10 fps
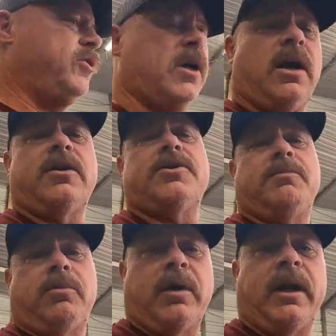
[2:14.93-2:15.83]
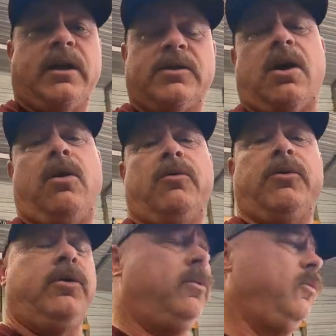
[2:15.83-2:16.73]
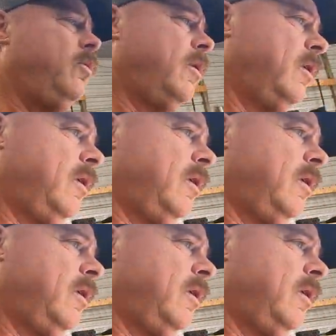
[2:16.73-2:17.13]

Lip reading: shock springs, all new